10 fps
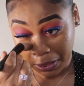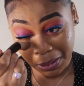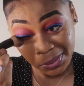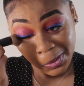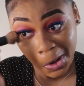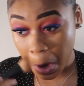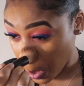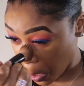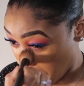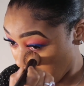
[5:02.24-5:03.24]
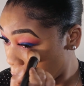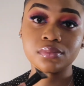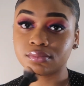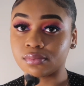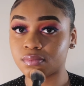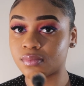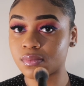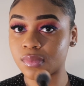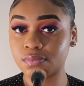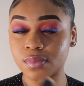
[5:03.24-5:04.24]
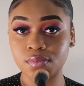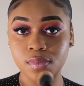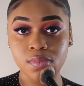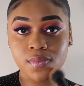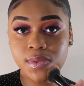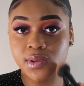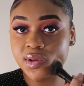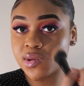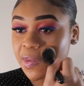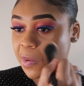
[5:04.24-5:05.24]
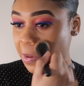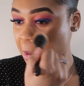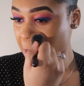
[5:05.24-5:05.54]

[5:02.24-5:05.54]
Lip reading: foundation. And honestly, it's so affordable. That's